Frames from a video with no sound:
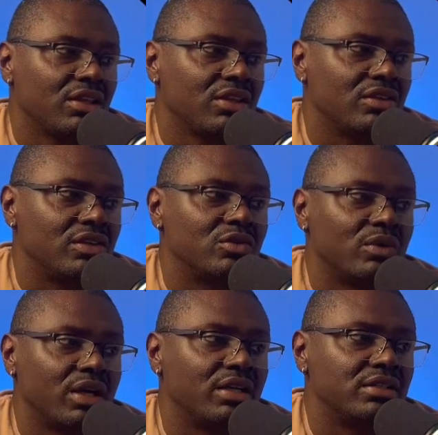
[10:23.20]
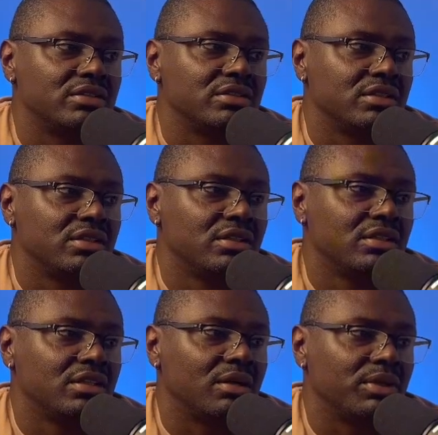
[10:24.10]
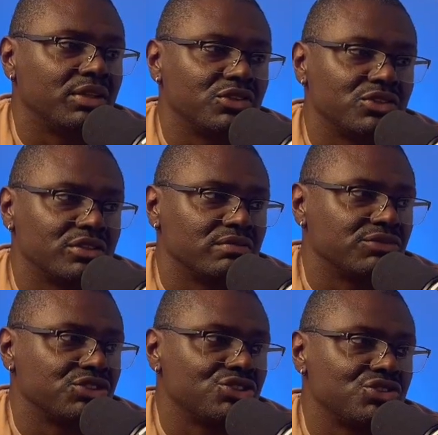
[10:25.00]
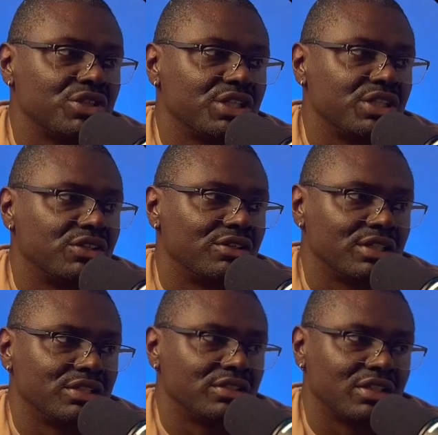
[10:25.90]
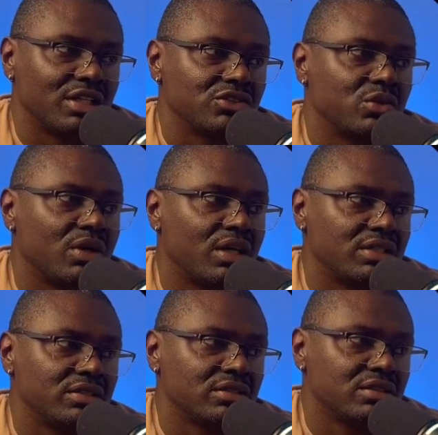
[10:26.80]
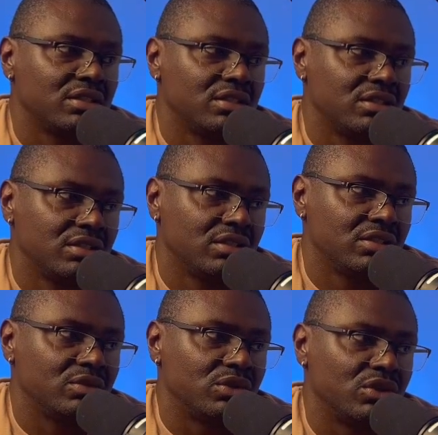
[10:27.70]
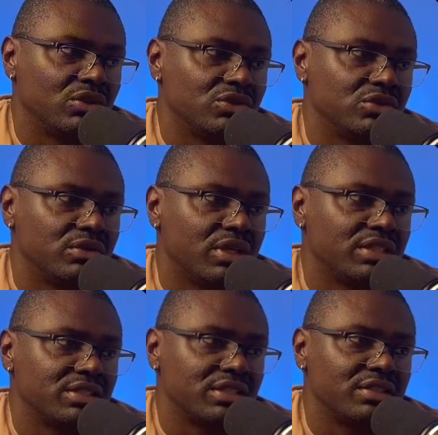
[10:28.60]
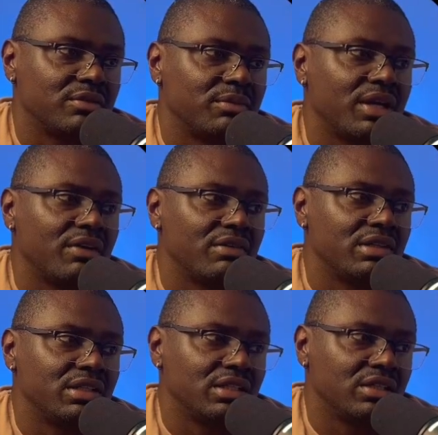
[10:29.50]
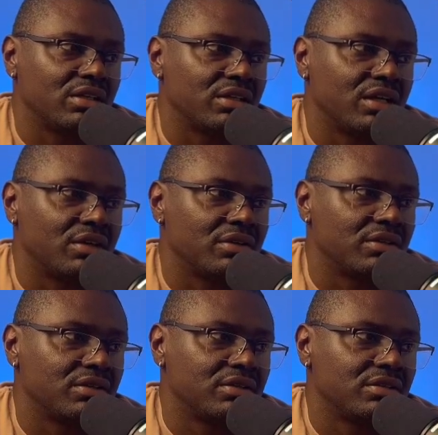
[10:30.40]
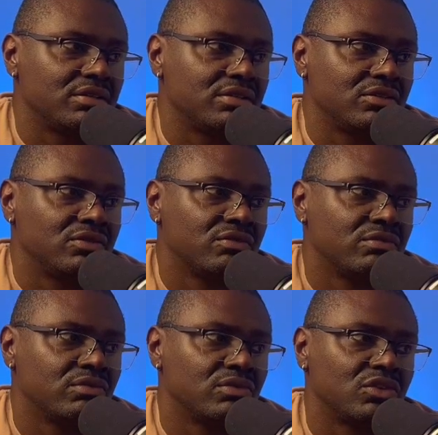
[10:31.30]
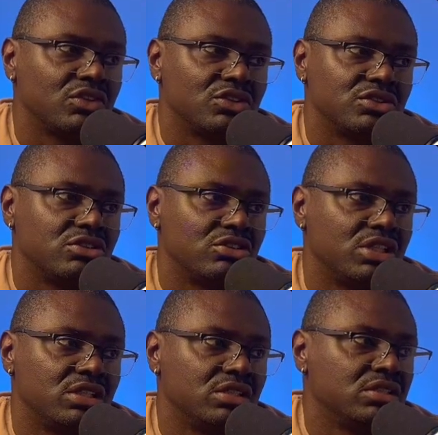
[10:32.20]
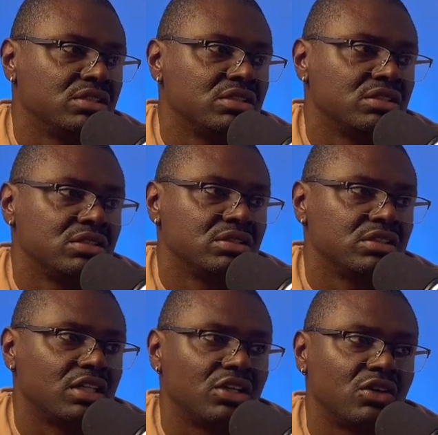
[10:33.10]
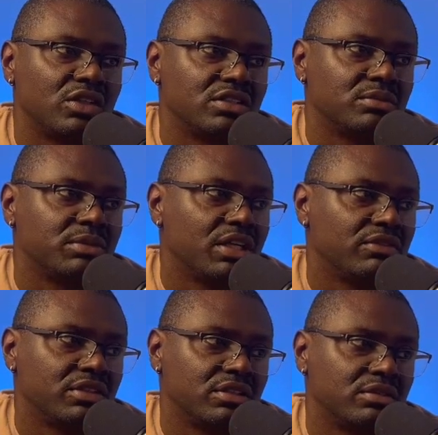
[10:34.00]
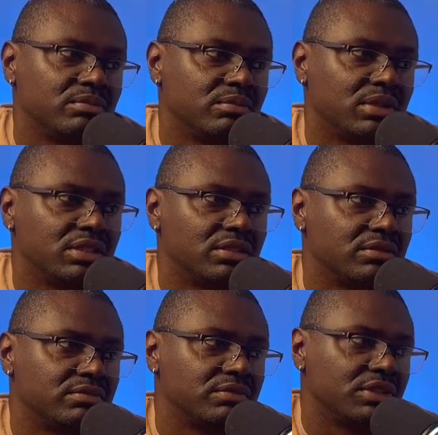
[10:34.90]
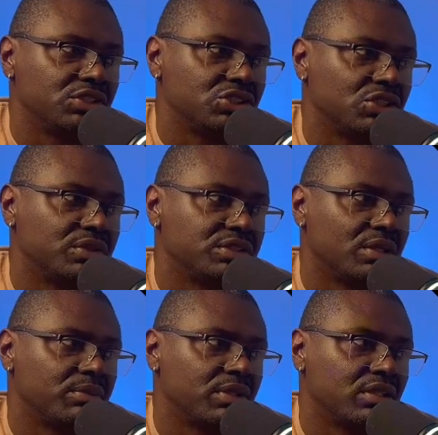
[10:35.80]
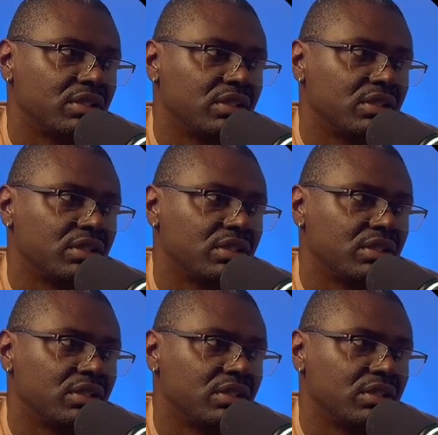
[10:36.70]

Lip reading: than reds. I mean, there's a streak of greens like twice. We'll go two reds, and then from everything here on out, this is green. I know it doesn't mean everything, but it's showing something.